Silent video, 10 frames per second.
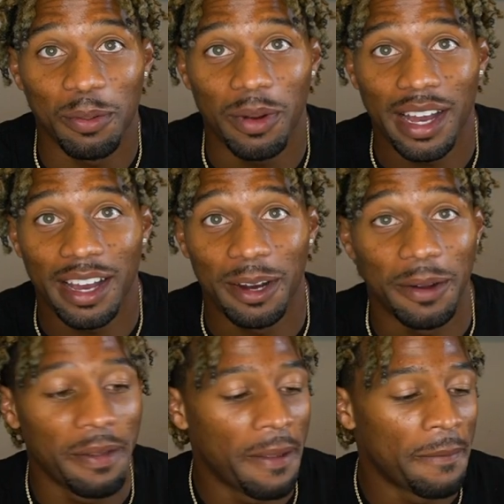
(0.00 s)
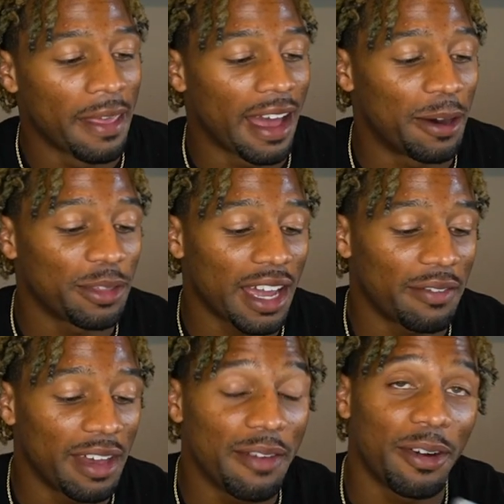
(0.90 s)
Wow. I don't think
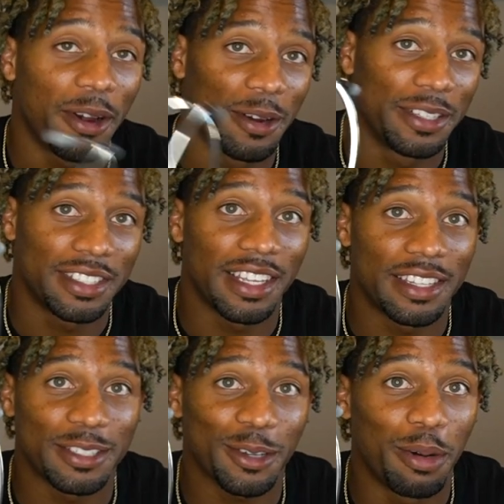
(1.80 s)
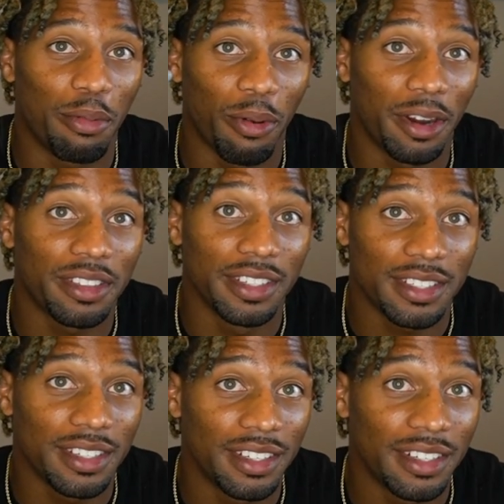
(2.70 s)
I've ever heard a stethoscope work
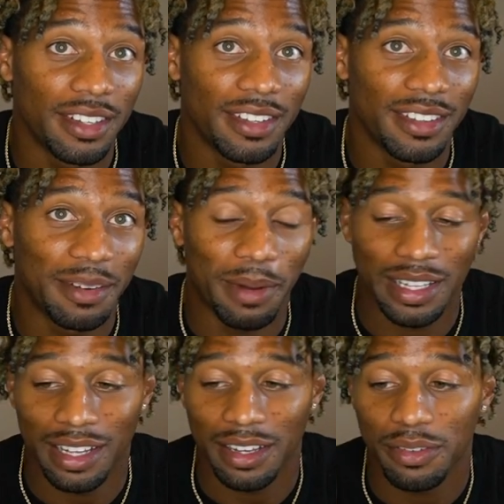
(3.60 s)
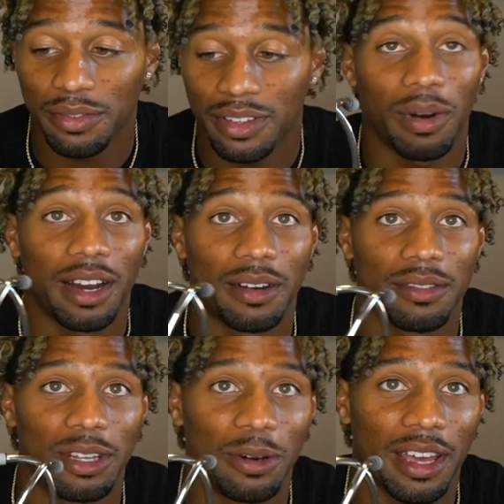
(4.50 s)
this good in my life.
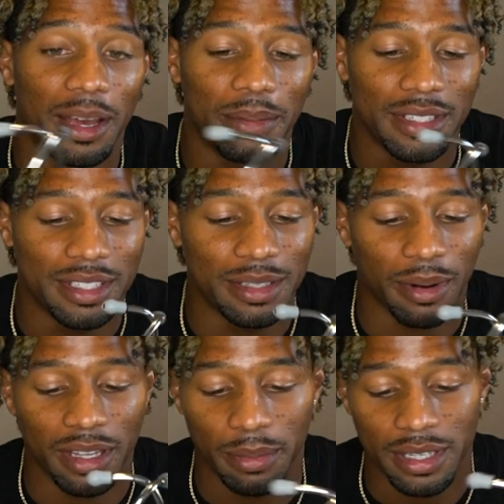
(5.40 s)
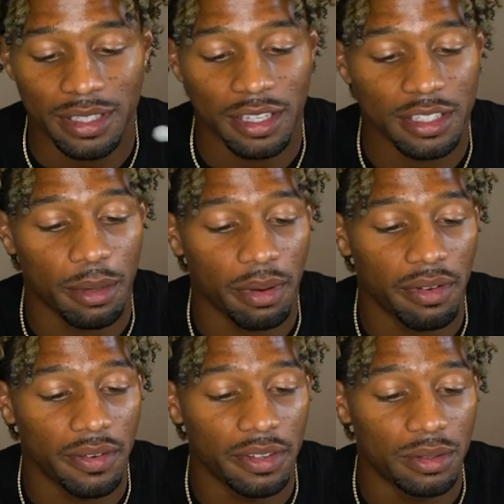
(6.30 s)
Wow. No cap, this is probably the best stethoscope I've
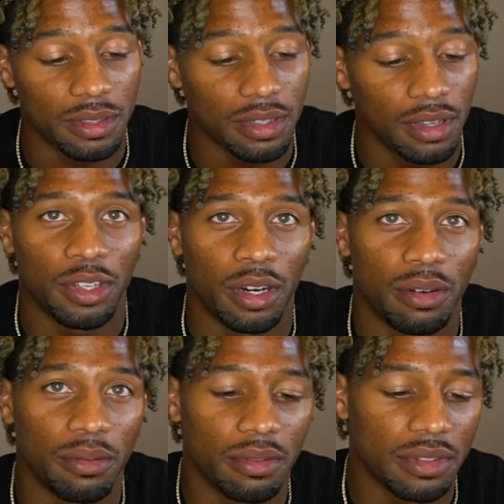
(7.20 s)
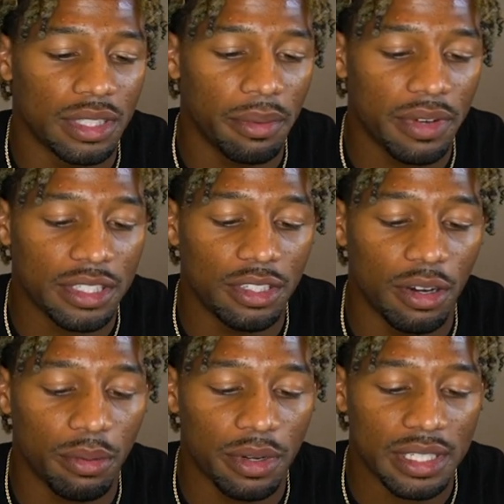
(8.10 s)
ever used. You know, some of us
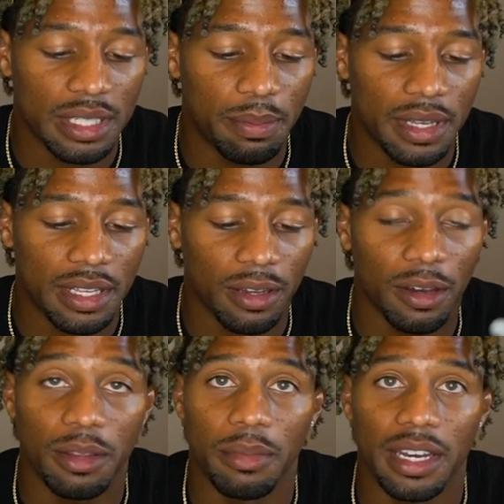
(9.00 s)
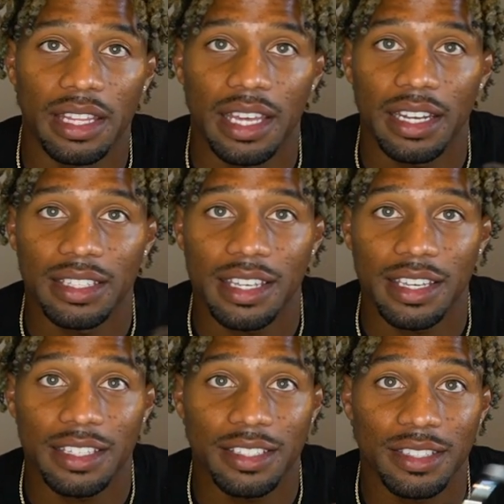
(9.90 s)
don't want to spend all the money that it
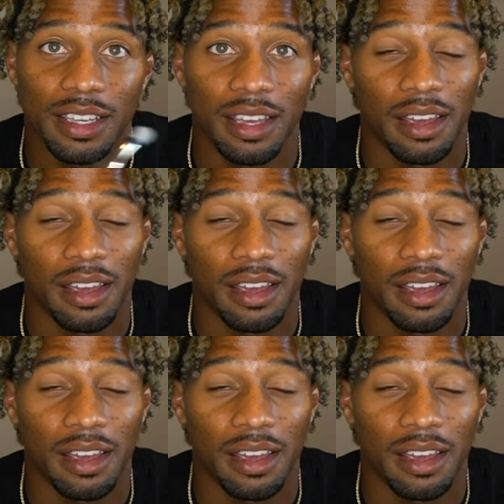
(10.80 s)
takes